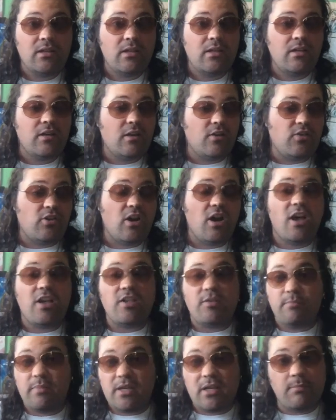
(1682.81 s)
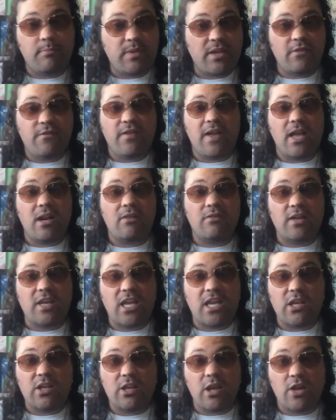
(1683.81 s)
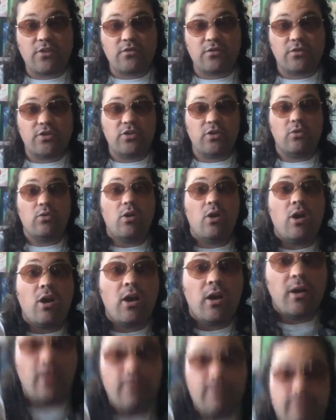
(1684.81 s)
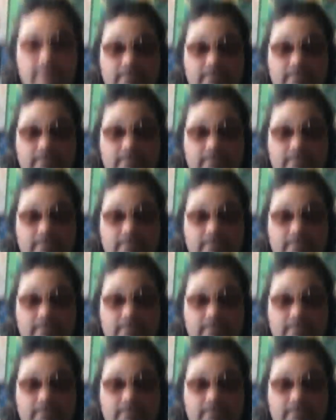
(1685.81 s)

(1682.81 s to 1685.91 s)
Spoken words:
Because, you know, I've been a big fan of Inuyasha for so long.